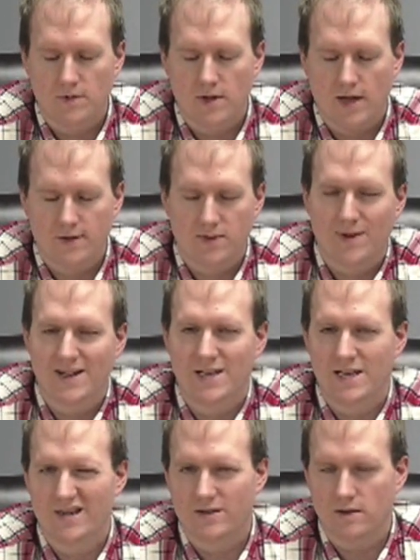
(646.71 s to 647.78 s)
some
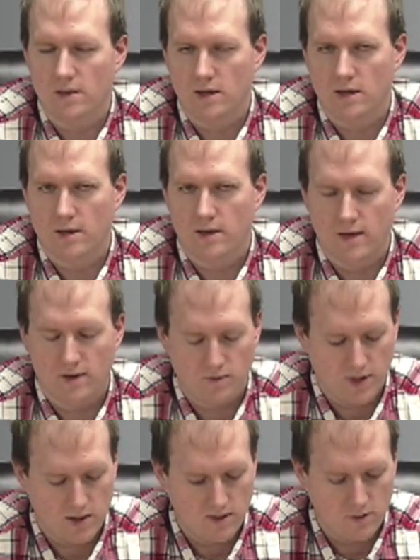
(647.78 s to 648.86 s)
ideas and things we
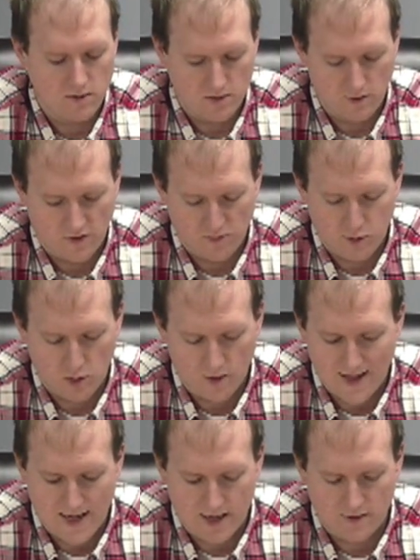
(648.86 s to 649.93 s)
could do to explore
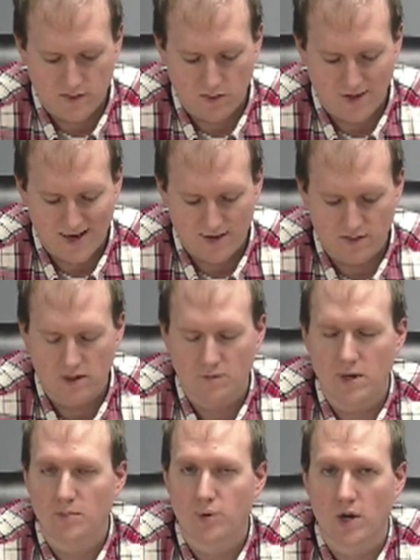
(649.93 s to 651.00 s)
that. And so that is going to
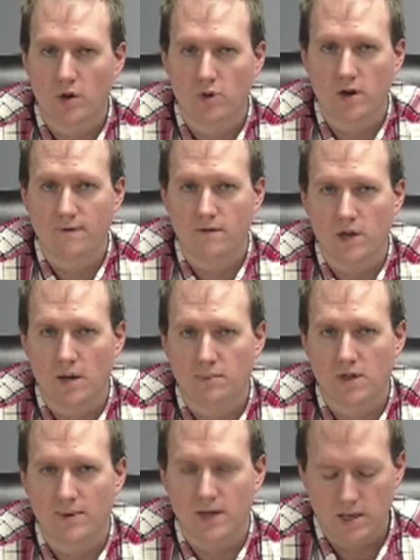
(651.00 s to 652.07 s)
be a priority for the
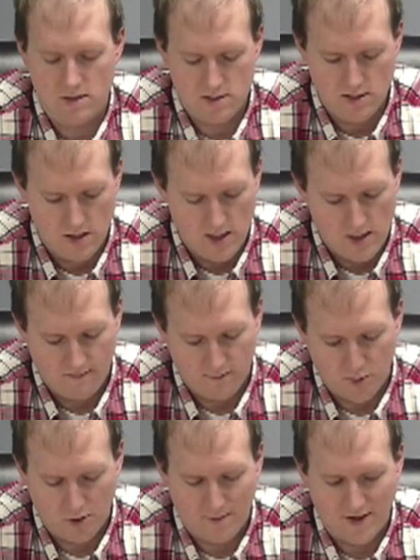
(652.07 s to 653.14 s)
upcoming year for
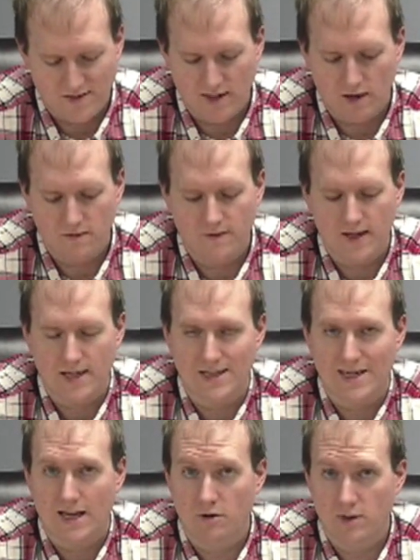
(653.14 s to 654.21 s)
both myself and the
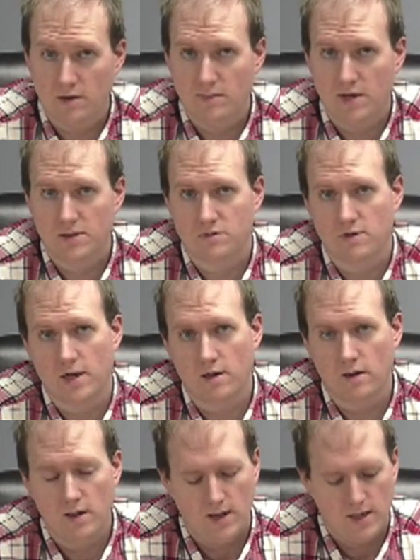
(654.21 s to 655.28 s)
county
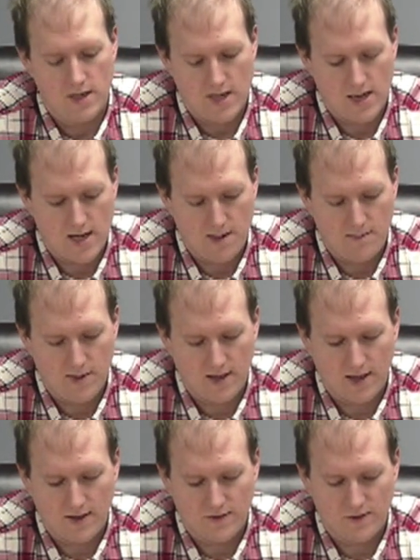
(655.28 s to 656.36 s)
administrator,
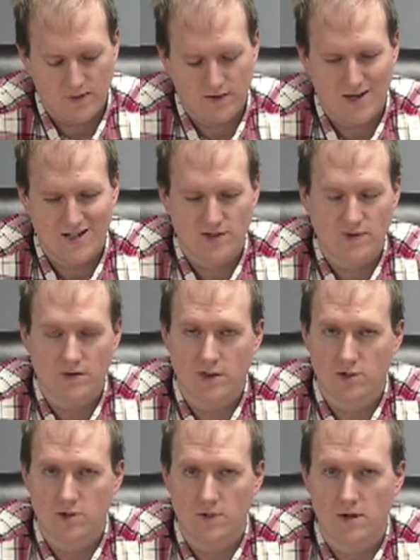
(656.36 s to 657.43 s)
as this is not just an
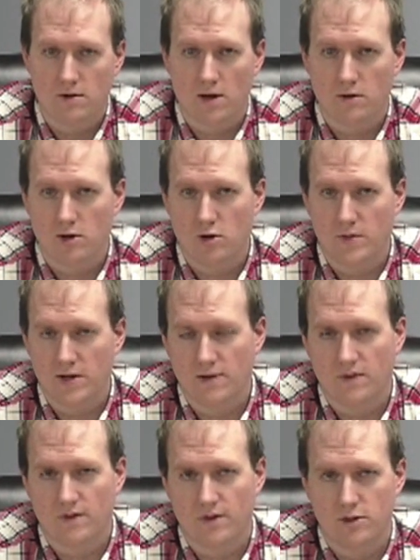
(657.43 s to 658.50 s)
issue here in Algoma, this
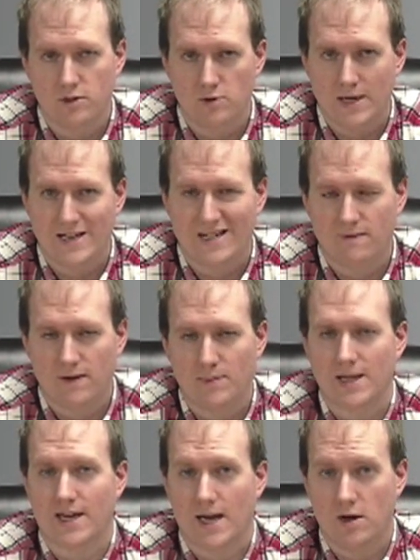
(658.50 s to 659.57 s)
is an issue identified by
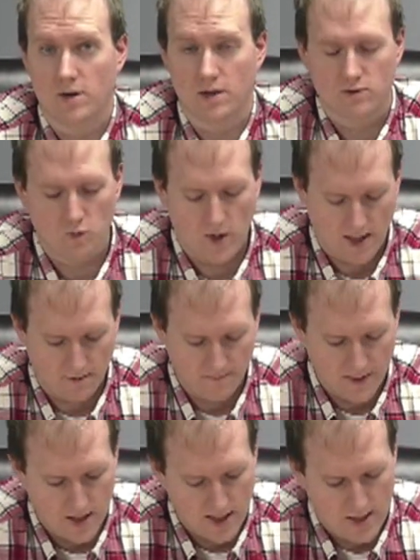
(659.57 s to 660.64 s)
the county as well.
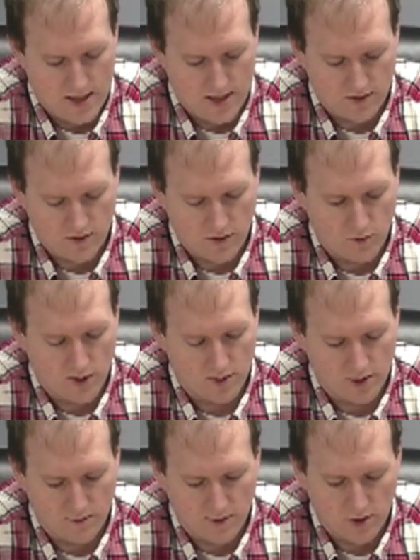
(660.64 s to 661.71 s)
And so we are
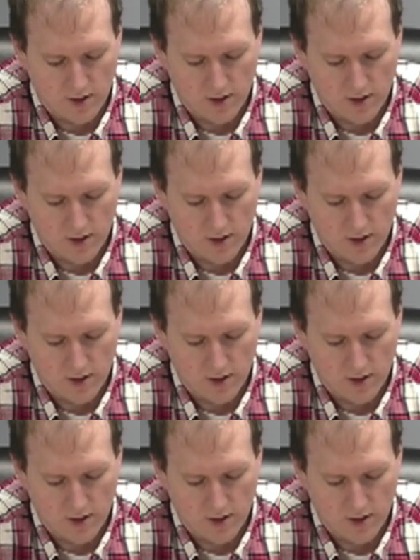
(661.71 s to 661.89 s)
going to be looking